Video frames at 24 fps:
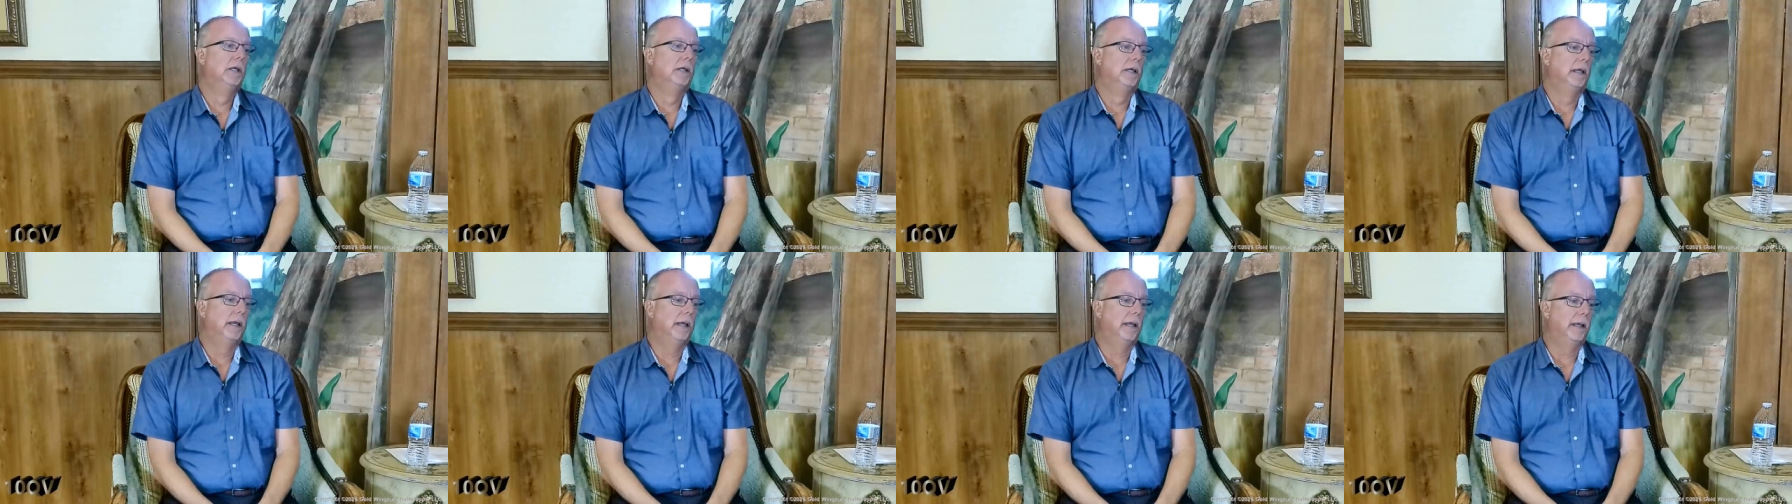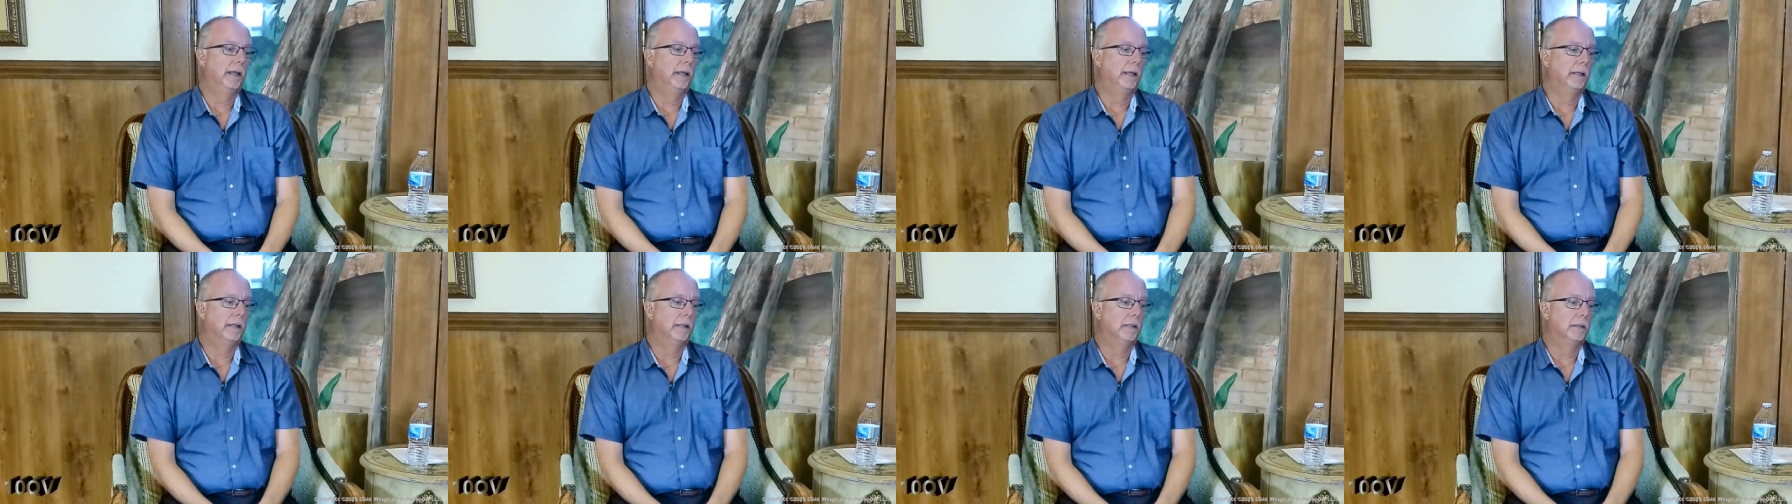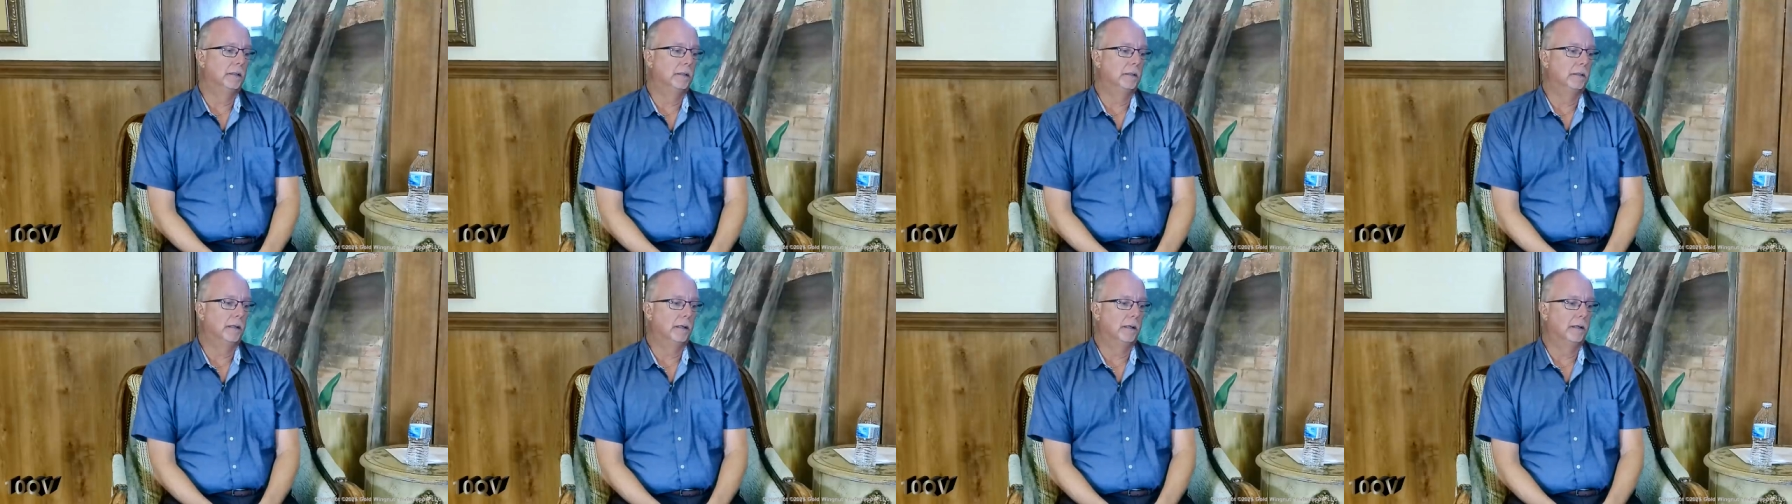
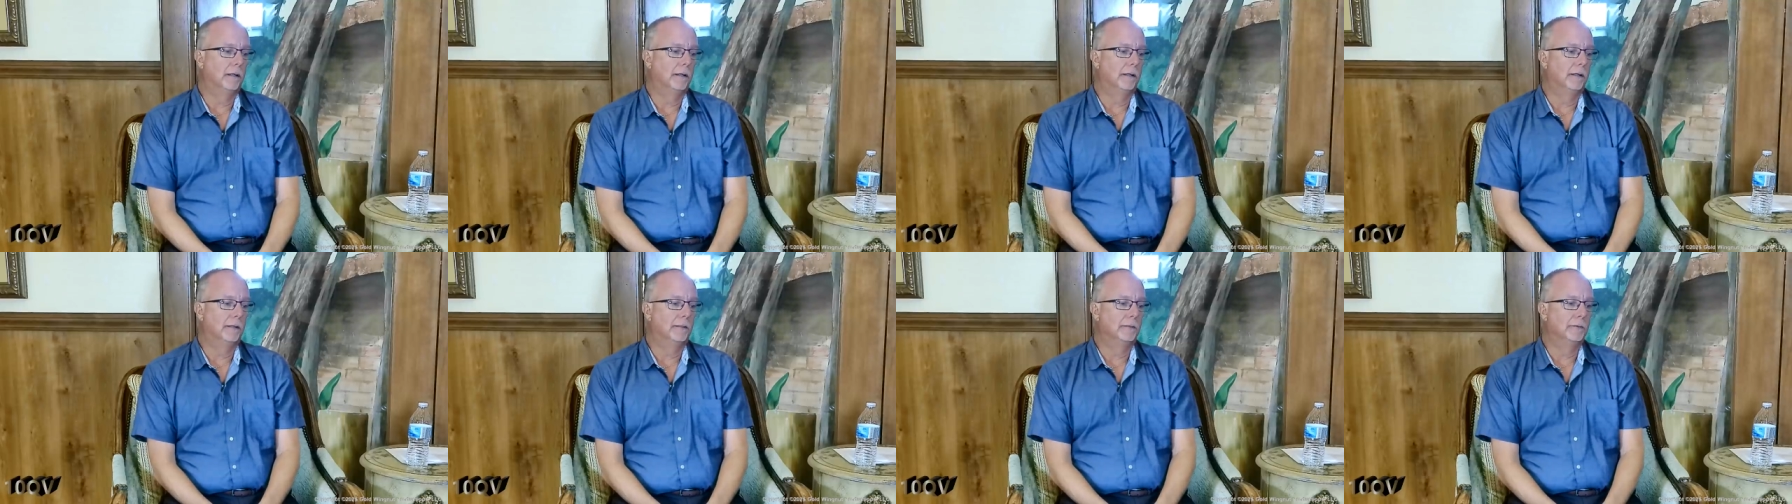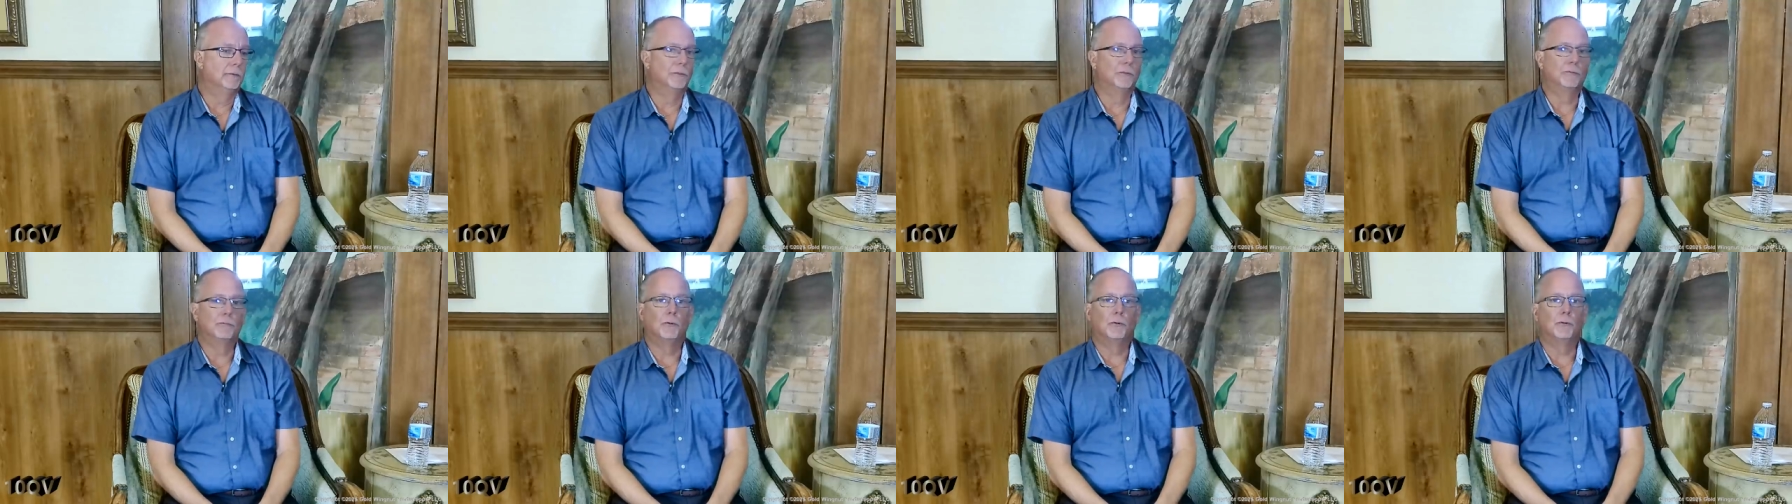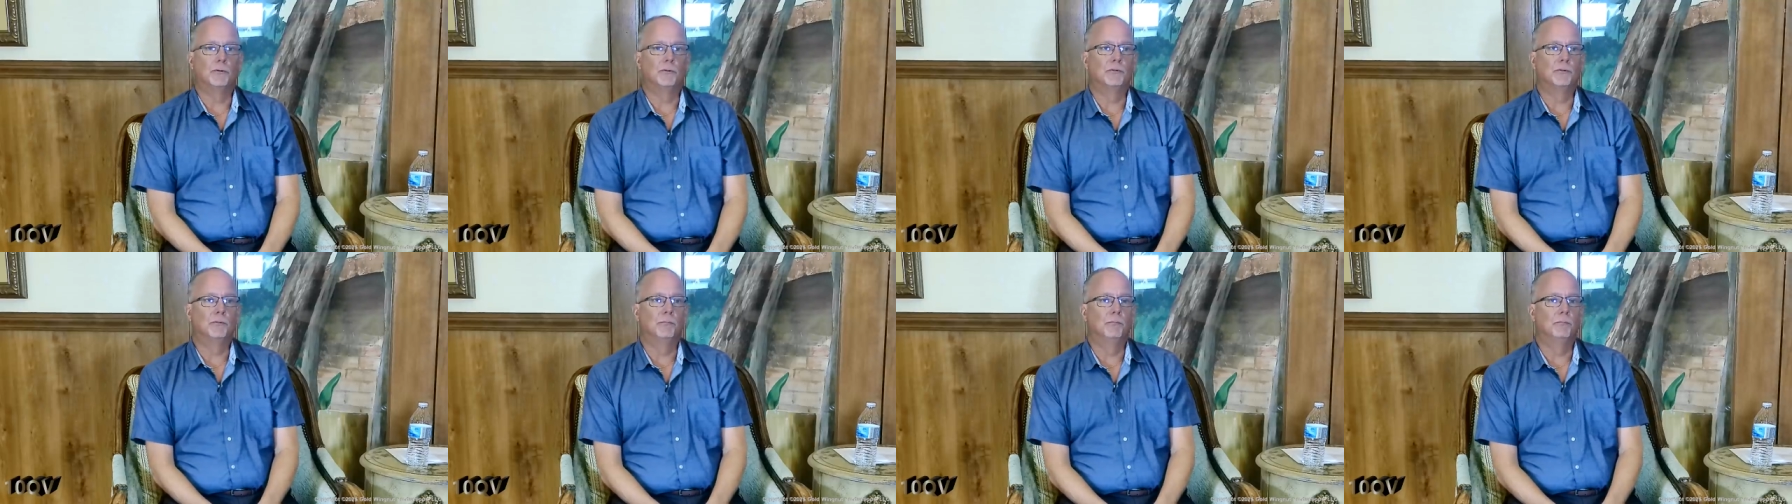And look
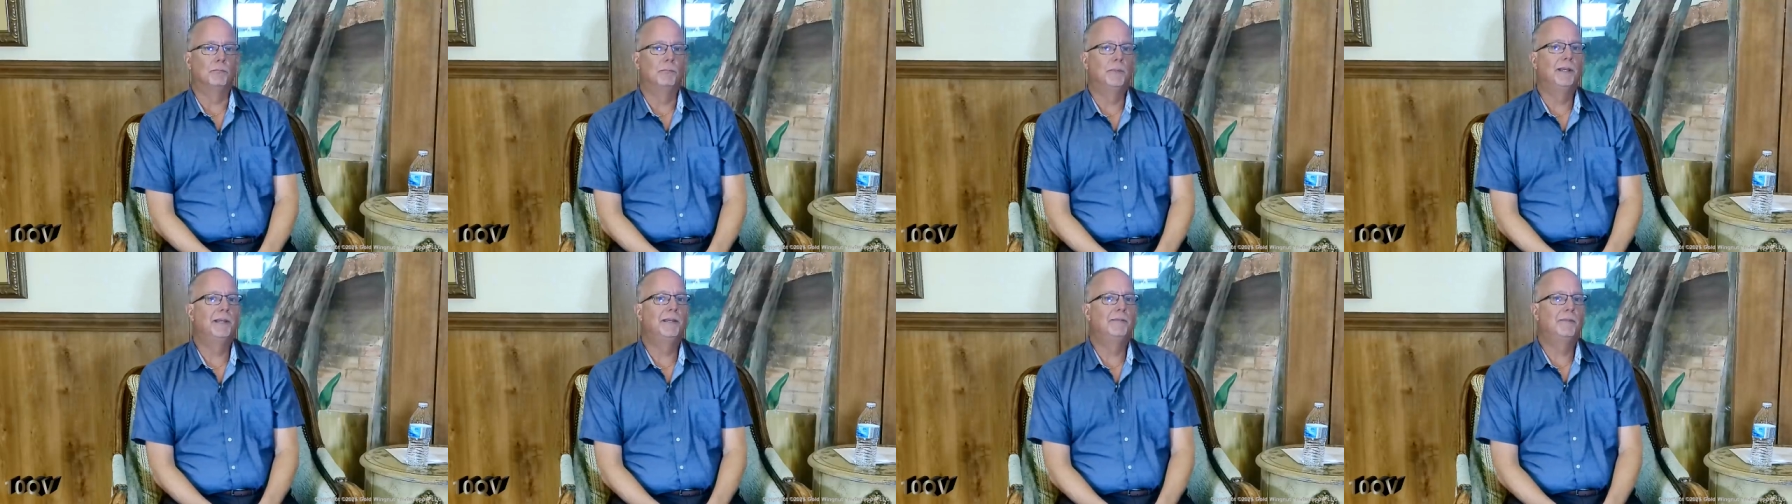forward to many,